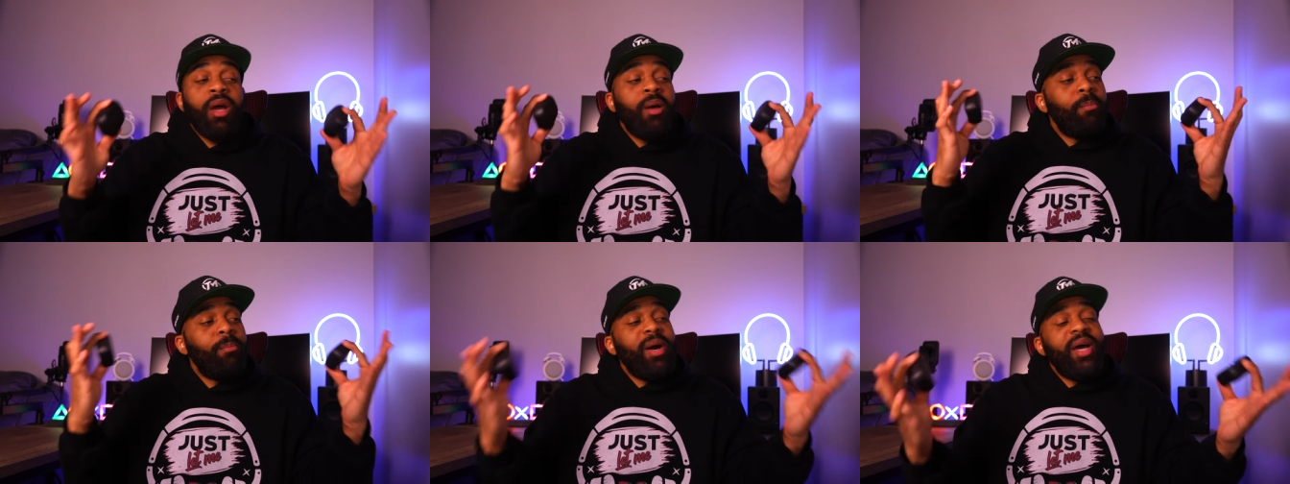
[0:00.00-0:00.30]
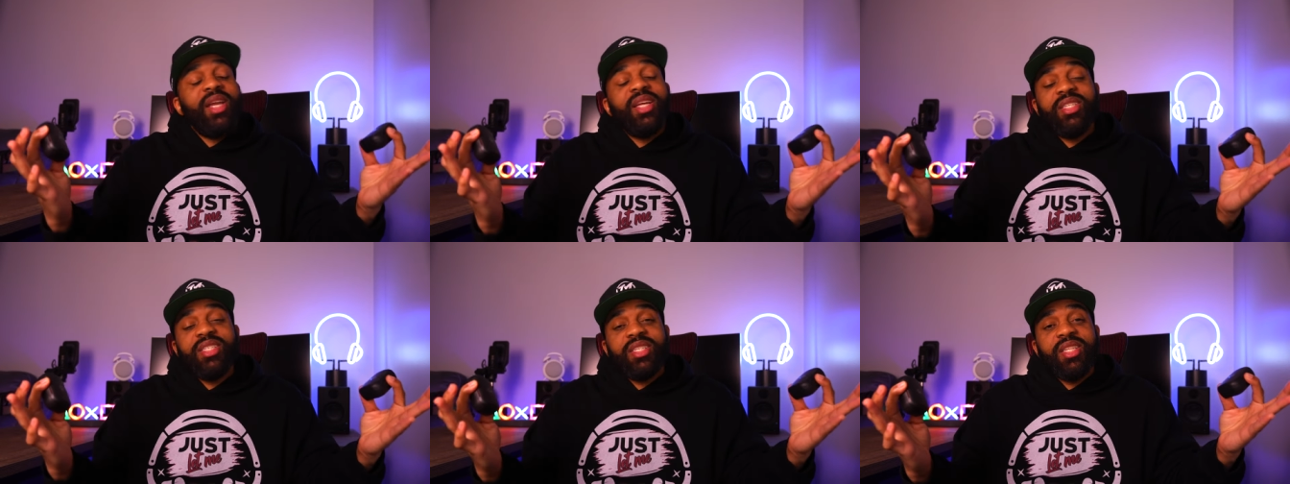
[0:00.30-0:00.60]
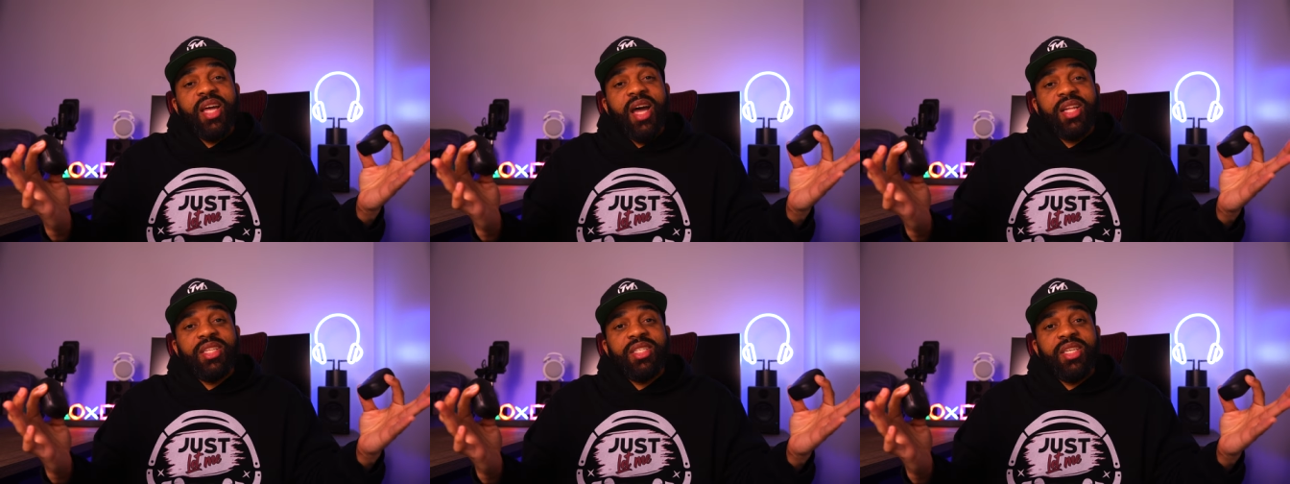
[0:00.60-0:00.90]
but it's
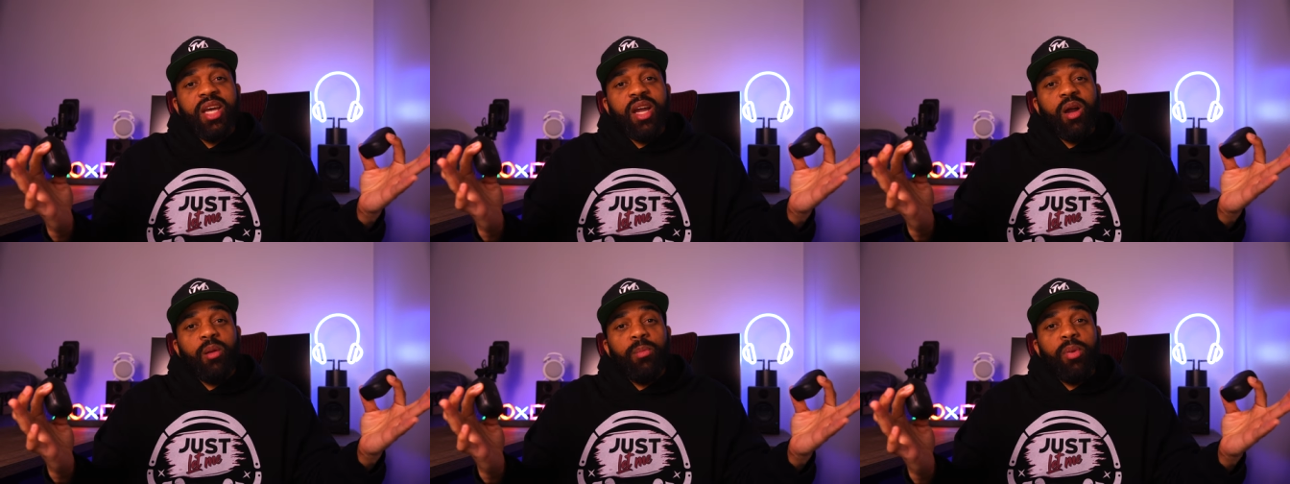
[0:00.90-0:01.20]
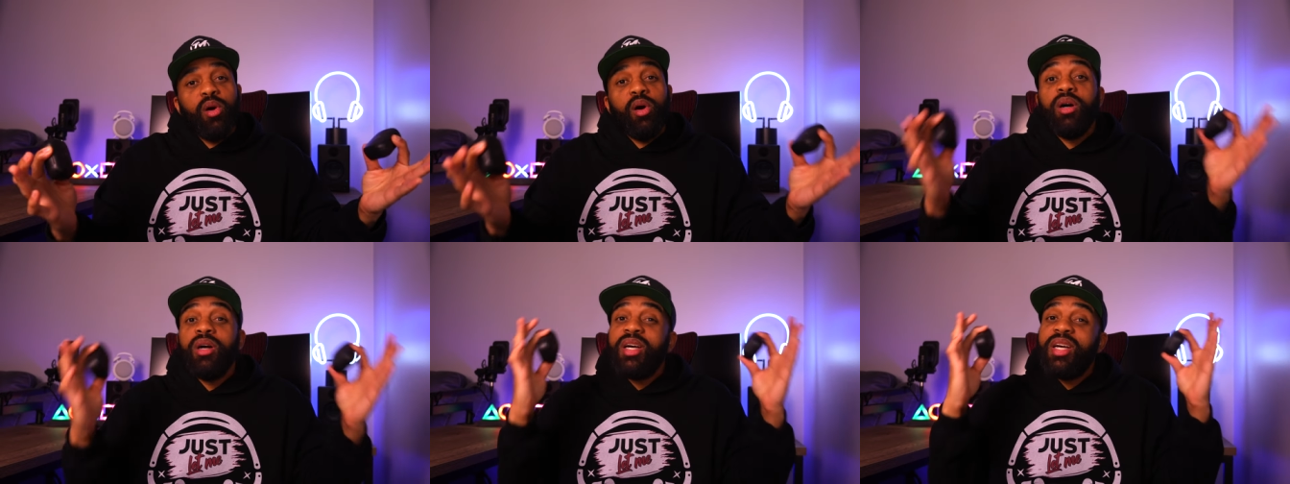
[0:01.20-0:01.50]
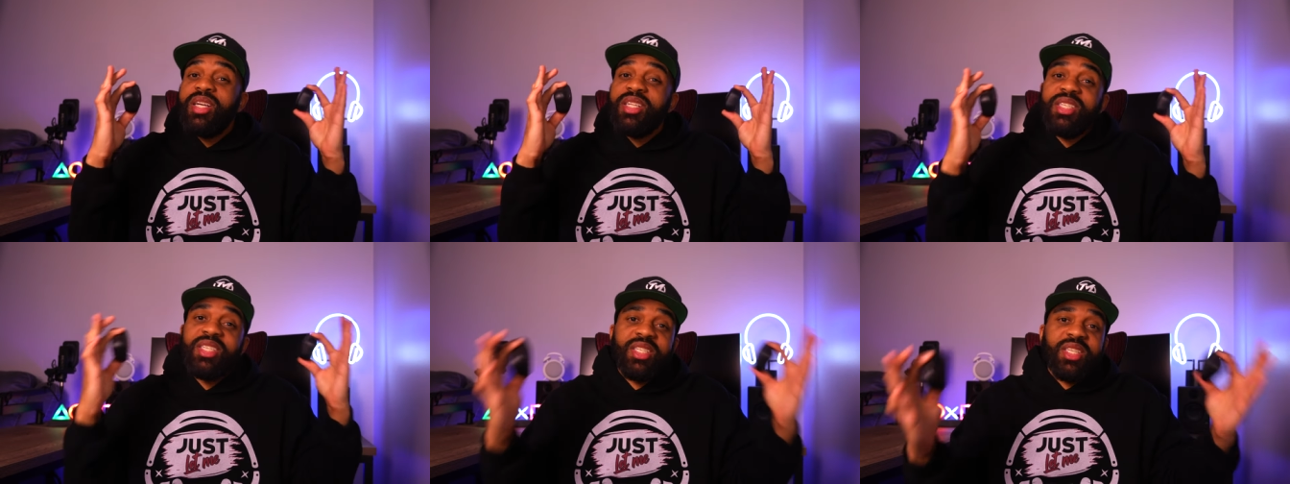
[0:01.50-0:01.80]
not terrible
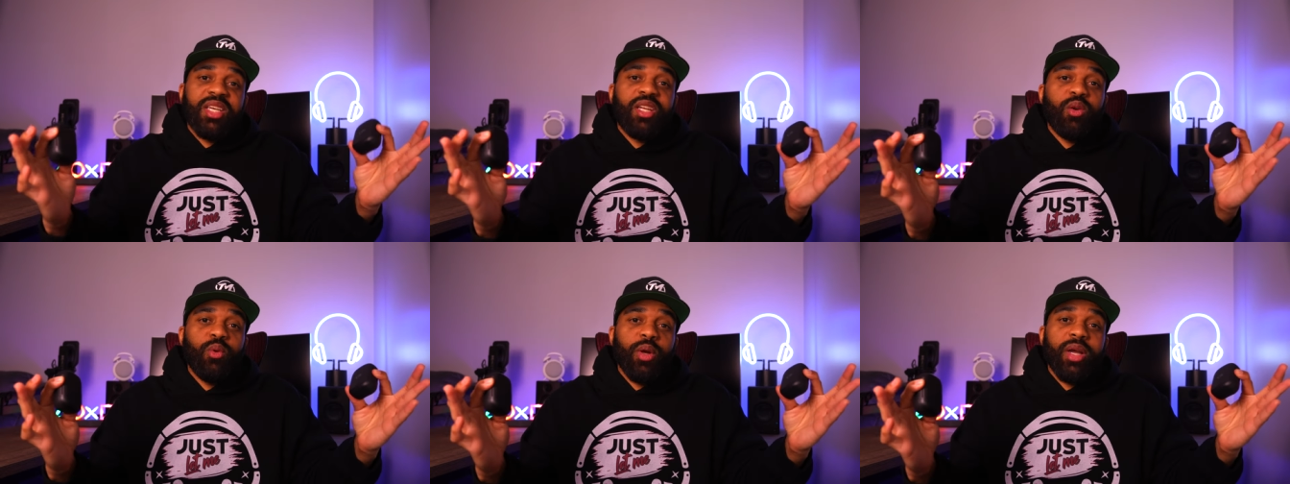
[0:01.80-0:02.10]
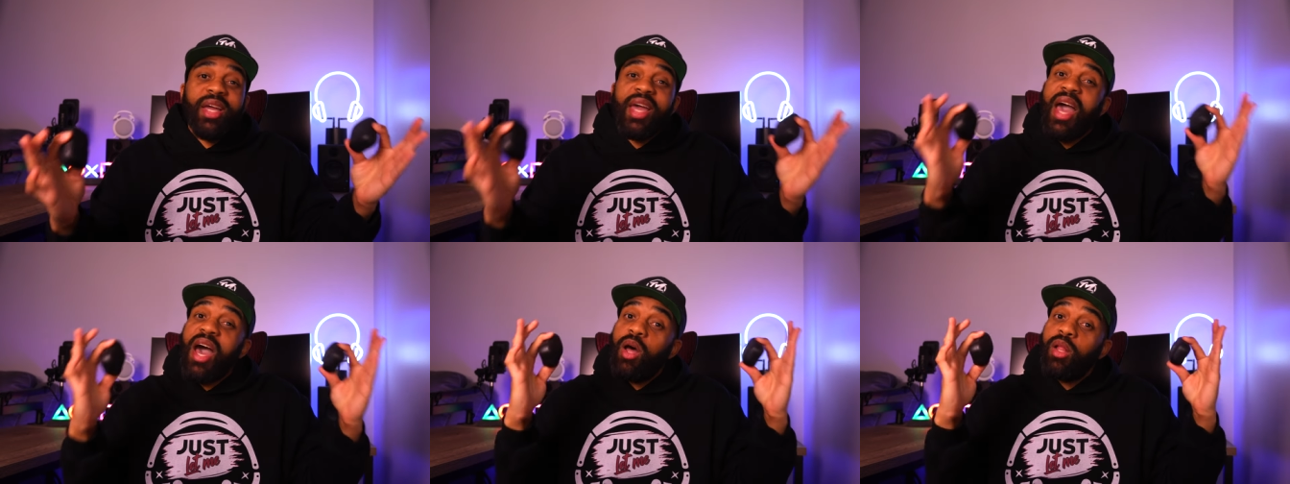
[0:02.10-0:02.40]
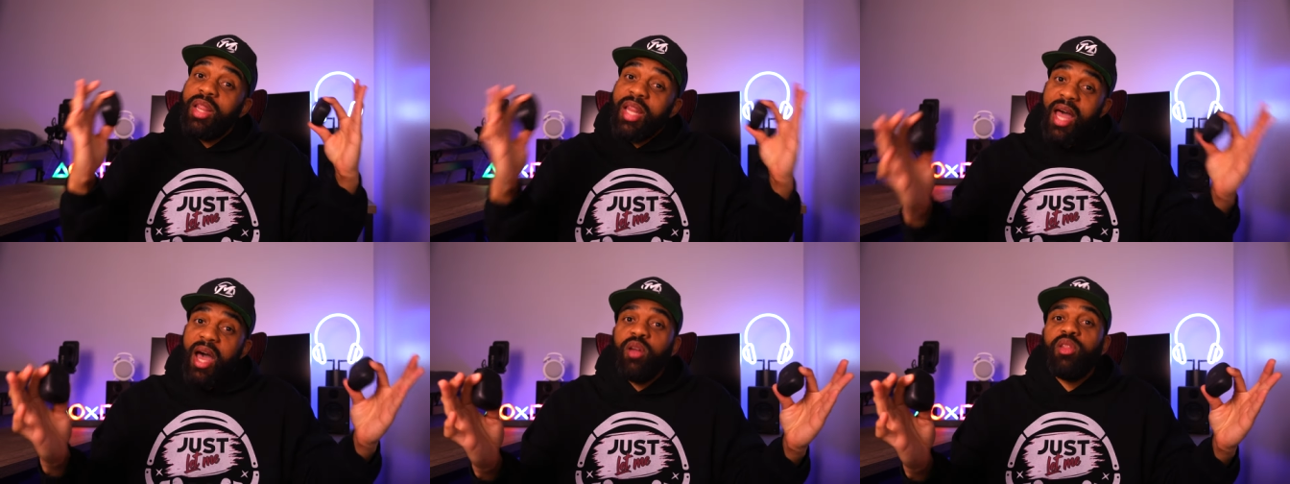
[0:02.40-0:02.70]
considering how
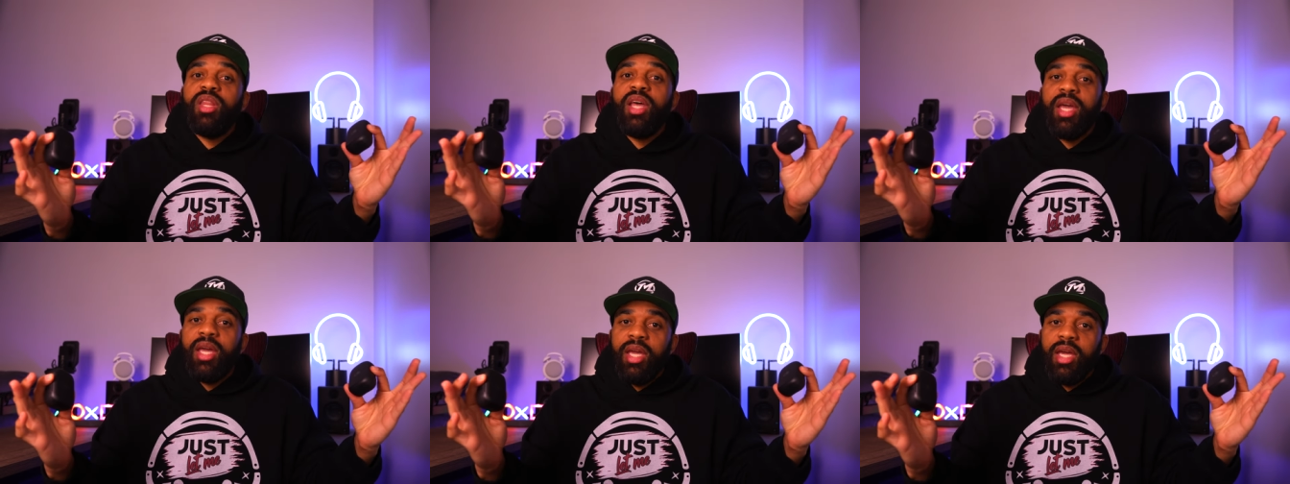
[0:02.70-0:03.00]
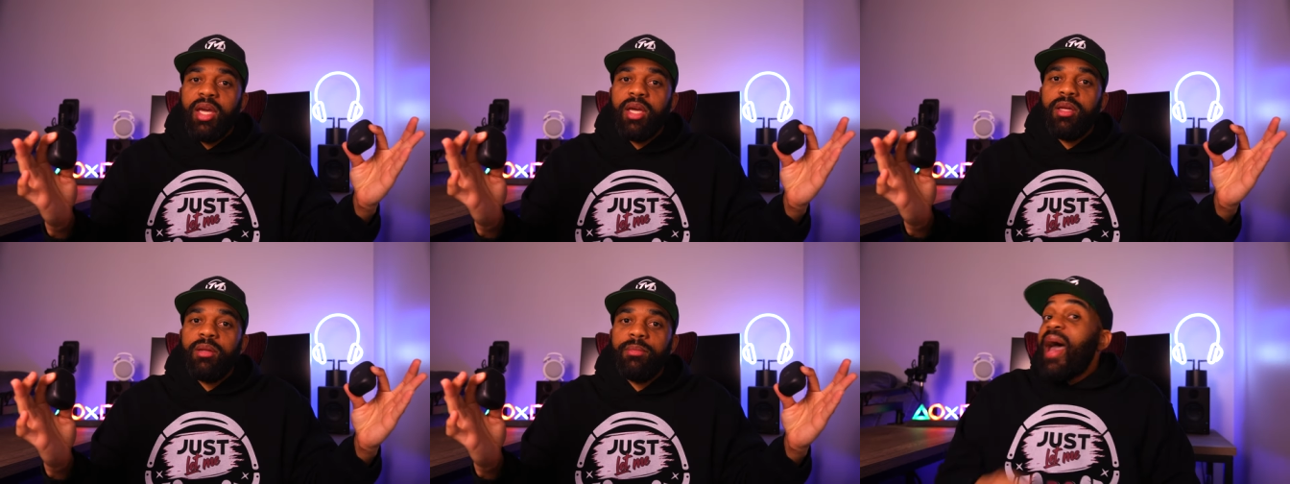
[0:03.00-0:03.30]
loud they get.